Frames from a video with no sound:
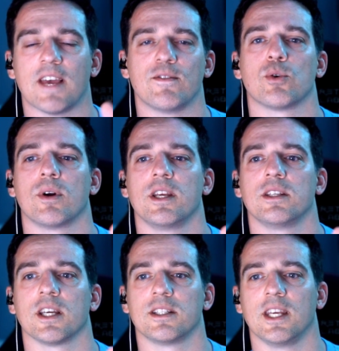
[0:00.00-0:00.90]
720,
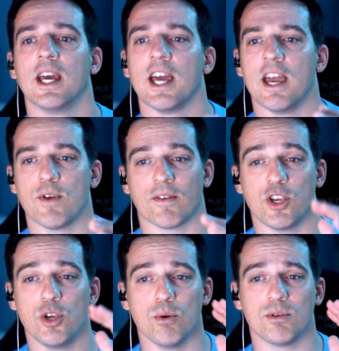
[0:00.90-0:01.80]
60. If you have a
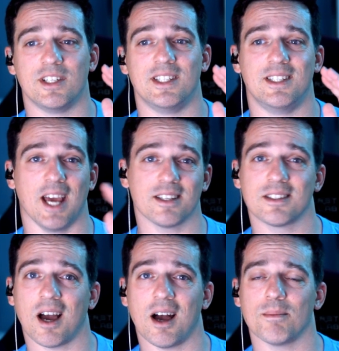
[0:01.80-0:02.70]
huge
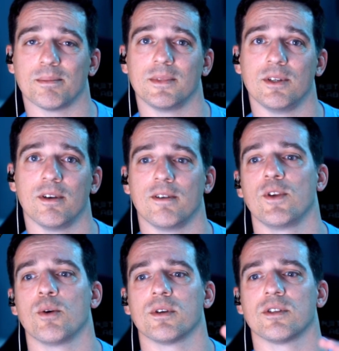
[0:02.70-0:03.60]
desktop
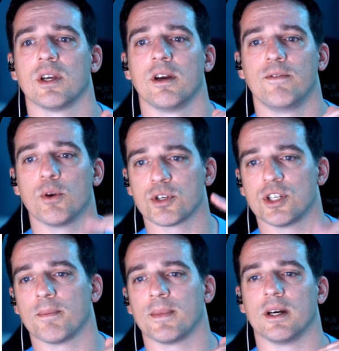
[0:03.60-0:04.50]

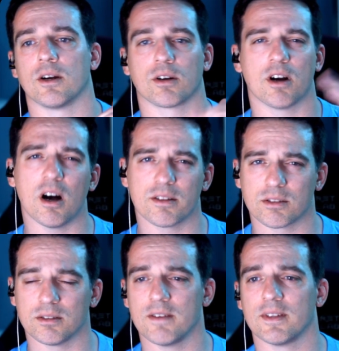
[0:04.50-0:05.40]
viewership or
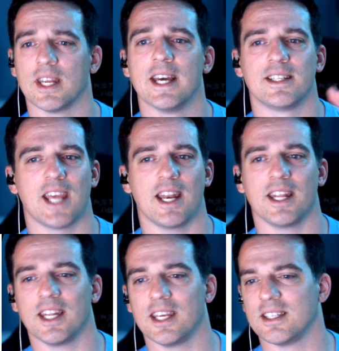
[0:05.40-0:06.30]
console even,
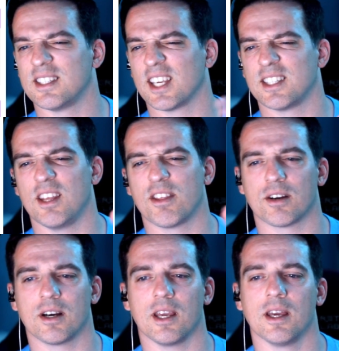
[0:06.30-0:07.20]
1080, 60,
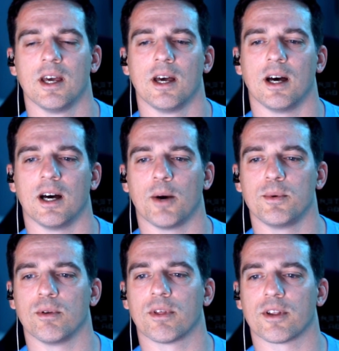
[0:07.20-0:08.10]
30. I
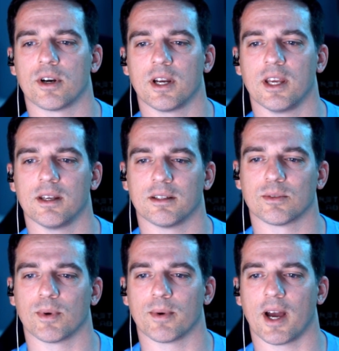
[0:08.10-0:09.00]
would do 30.
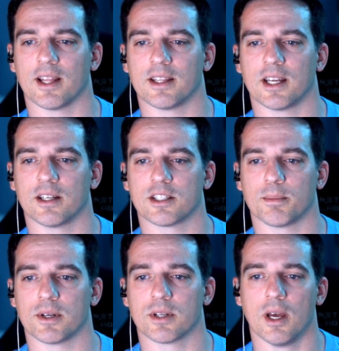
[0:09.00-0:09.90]
That's weird when I highlight that, it
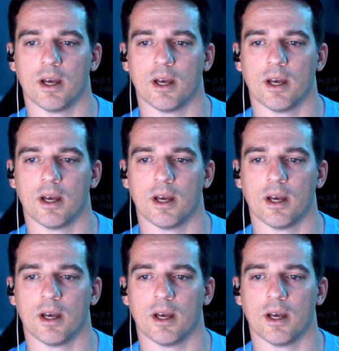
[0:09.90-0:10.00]
disappears.